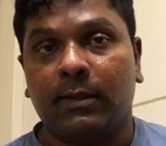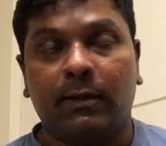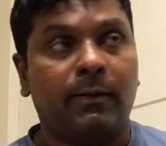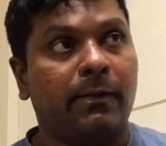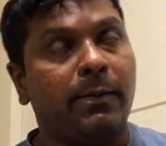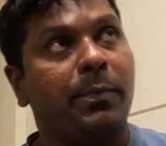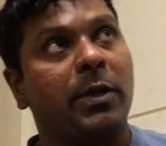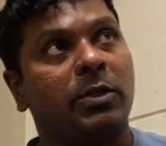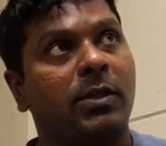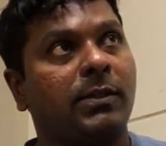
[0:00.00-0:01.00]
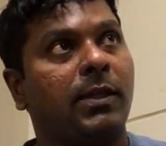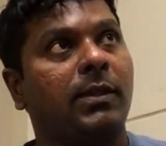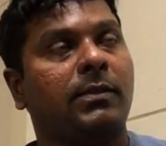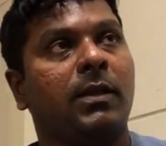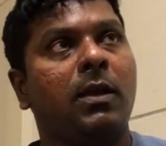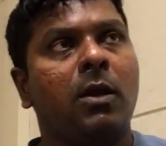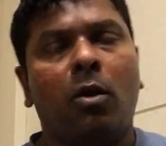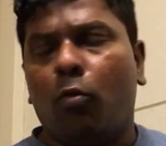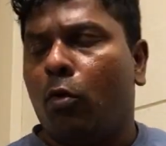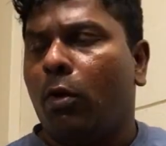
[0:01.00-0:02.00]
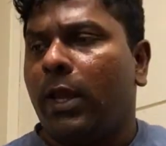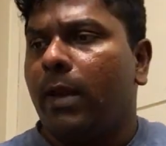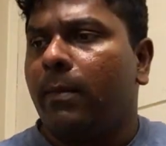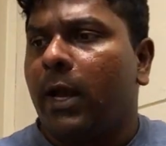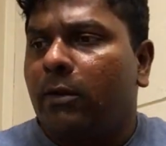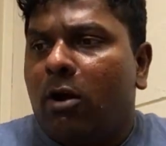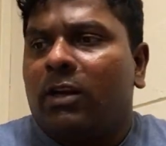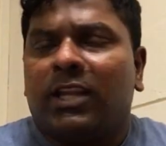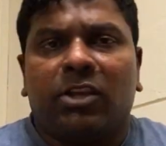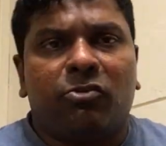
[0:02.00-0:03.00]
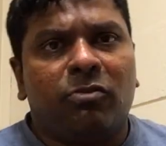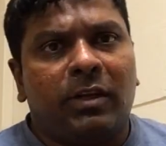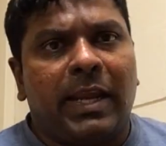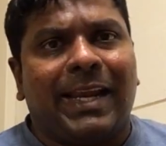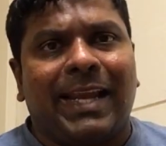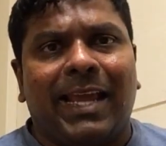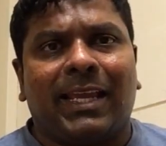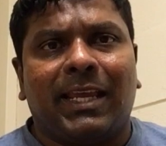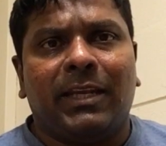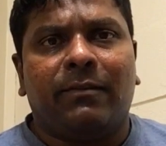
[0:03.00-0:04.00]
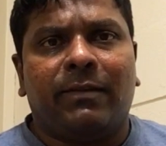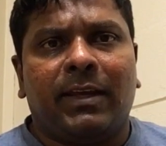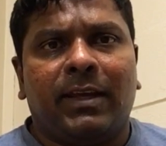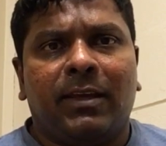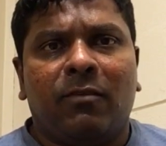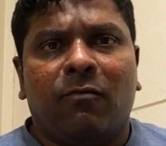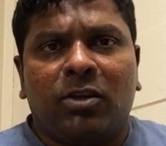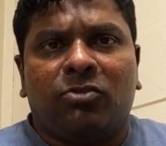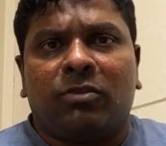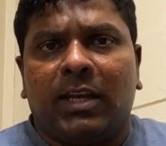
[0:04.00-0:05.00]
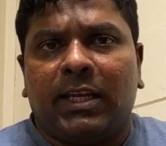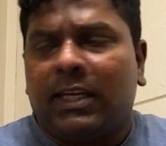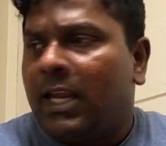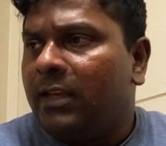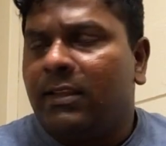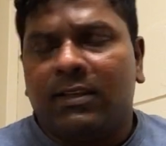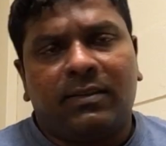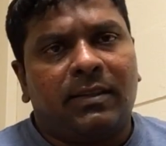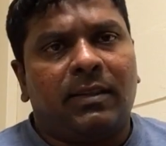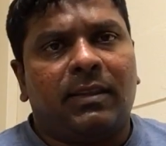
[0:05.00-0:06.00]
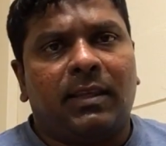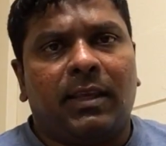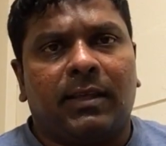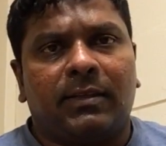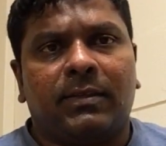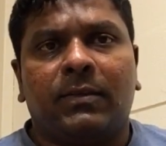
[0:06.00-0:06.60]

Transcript: Even if the patient says, oh, I, am, I got the acute attack anyway, why should I take these things?